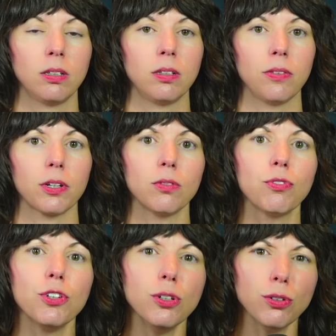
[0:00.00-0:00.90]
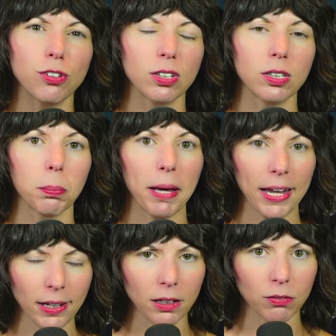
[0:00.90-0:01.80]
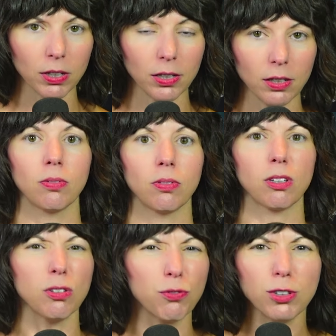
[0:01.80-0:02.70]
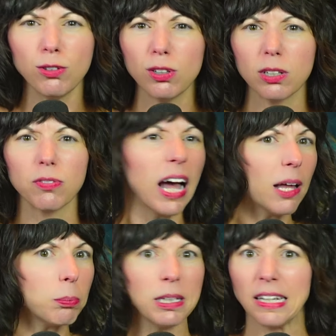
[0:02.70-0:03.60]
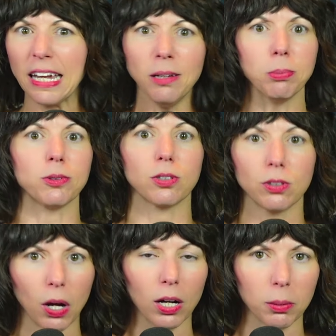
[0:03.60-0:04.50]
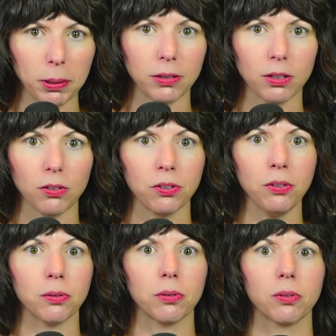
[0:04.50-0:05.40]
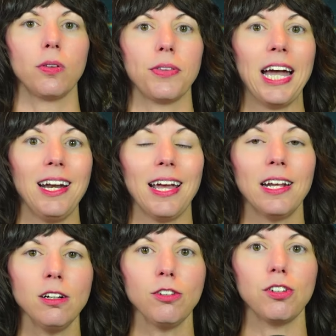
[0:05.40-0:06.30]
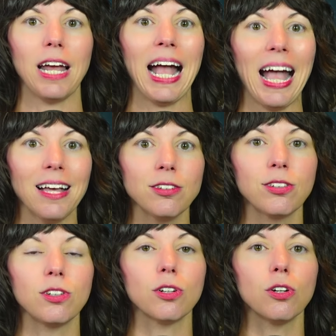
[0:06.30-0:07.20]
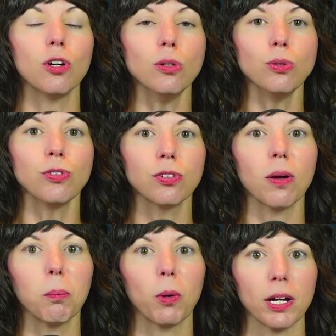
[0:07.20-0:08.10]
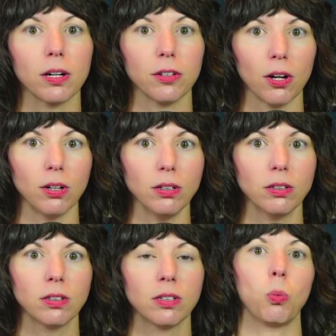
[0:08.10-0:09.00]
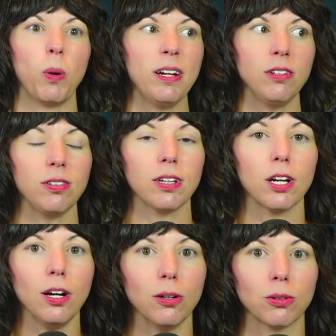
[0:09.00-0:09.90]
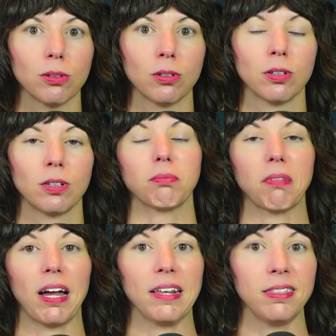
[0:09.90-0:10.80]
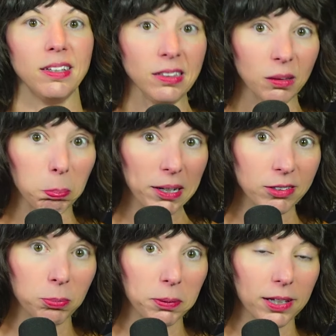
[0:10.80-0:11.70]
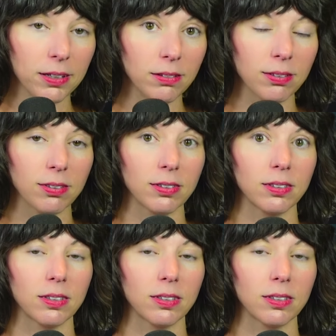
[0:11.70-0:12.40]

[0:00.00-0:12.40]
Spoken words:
the confusion, the pain of it, the confusion of not being able to talk about it too. That energy has to go somewhere, y'all. Where does it go? I think the best place